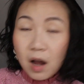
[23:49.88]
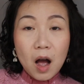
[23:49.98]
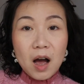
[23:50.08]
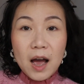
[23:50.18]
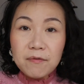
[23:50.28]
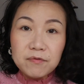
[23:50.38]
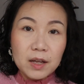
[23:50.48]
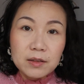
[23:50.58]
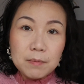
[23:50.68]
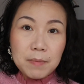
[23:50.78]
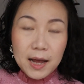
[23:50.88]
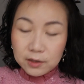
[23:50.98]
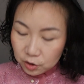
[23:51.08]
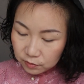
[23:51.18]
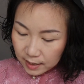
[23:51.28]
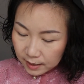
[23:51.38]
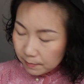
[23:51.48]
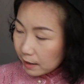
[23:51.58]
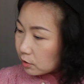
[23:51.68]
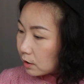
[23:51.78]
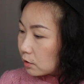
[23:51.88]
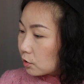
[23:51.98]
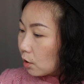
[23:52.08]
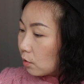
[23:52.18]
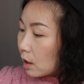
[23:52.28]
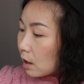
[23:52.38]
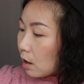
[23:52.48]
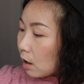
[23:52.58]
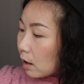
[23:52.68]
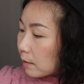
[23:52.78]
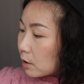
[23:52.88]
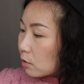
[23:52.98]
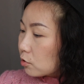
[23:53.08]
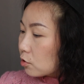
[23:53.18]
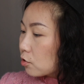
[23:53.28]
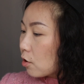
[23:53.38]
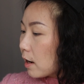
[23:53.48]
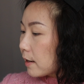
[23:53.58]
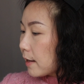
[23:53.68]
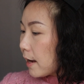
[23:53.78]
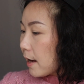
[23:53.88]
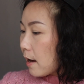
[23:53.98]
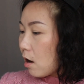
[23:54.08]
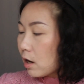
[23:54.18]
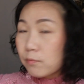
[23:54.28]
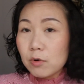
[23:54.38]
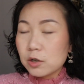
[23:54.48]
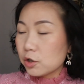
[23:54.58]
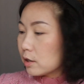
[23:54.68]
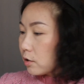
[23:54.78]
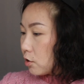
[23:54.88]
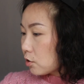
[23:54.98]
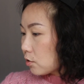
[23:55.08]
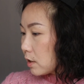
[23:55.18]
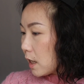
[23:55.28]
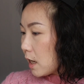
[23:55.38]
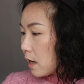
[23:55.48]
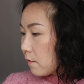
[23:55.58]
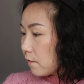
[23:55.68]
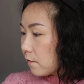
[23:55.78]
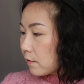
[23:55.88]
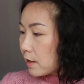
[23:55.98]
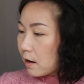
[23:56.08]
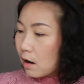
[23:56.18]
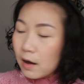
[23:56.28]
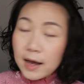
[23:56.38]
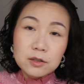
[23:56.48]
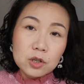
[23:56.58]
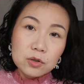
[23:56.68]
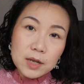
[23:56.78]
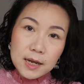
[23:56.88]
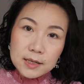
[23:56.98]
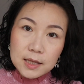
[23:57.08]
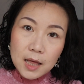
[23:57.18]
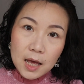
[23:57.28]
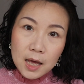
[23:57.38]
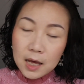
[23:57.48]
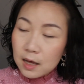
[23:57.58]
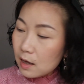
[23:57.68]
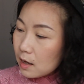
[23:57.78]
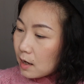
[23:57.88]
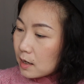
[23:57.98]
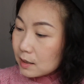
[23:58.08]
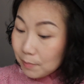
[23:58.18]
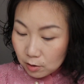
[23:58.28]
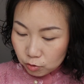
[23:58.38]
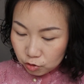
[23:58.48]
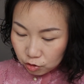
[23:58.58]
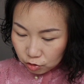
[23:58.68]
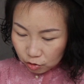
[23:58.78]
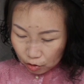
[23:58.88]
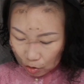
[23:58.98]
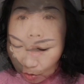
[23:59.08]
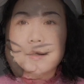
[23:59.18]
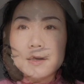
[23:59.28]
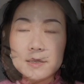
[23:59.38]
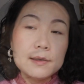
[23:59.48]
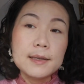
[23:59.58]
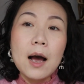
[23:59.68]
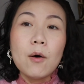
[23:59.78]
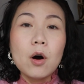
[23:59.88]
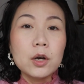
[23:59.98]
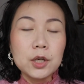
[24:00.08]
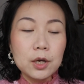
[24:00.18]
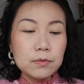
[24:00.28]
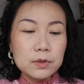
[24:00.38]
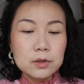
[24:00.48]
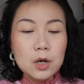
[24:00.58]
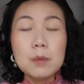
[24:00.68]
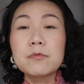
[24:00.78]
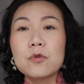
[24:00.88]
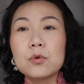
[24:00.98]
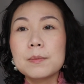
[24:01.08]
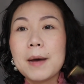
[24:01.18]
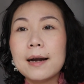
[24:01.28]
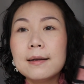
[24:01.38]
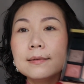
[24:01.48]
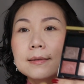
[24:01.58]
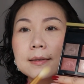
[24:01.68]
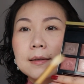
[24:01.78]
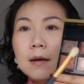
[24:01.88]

I have nothing bad to say about it. So I'm going to try their eye brushes just to see if they are as good as their sponge. This is how I use Tom Ford palette.